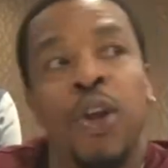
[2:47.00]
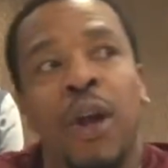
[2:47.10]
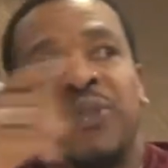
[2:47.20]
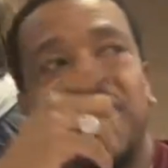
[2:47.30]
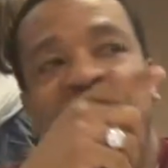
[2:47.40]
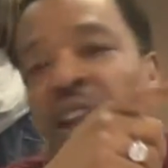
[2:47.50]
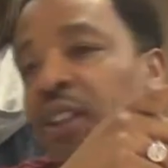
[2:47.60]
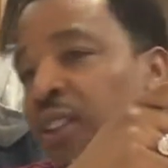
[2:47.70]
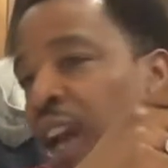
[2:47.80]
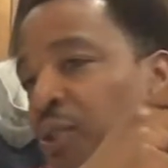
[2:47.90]
Well, I was just
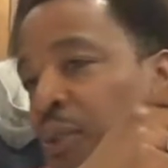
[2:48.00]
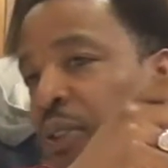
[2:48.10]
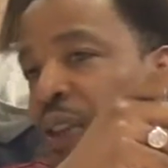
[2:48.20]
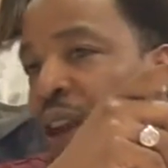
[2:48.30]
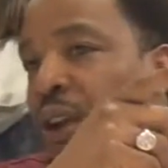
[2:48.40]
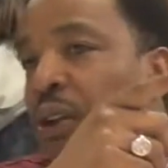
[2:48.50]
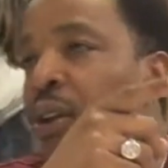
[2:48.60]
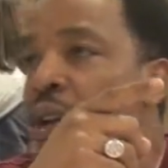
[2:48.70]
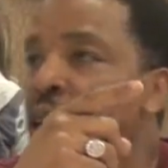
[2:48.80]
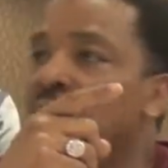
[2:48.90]
telling the guys over there,
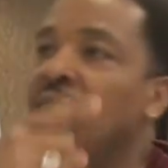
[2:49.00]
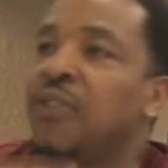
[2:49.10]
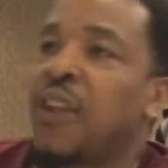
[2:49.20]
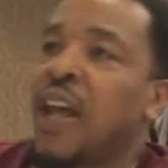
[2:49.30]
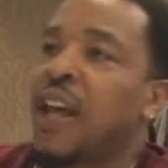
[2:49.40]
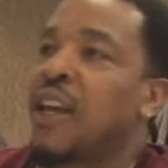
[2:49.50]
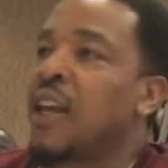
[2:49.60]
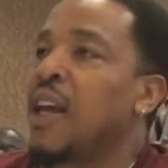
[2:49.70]
it's like.